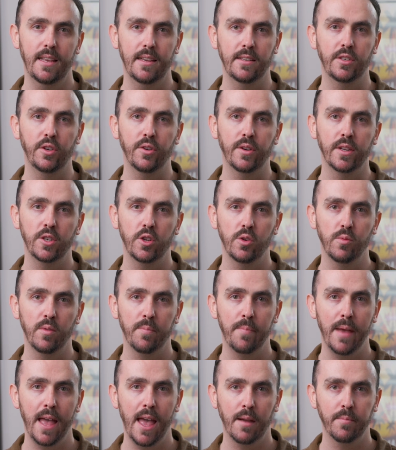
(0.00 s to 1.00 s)
things you can do
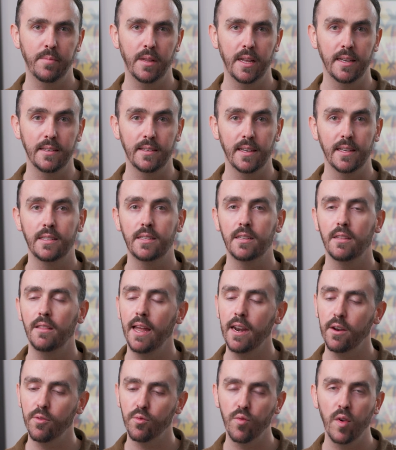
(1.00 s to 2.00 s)
with Backblaze is to
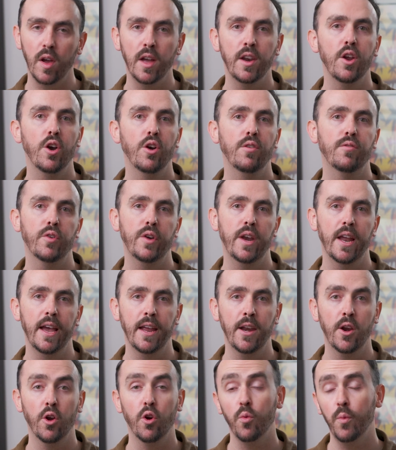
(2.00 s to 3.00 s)
let it run
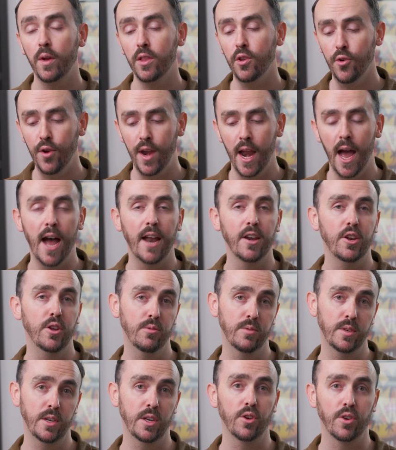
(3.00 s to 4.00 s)
overnight or when you're not
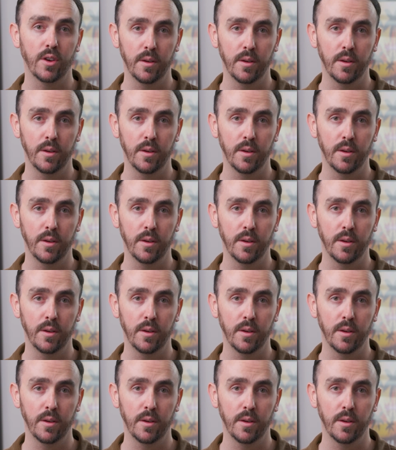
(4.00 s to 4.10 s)
using your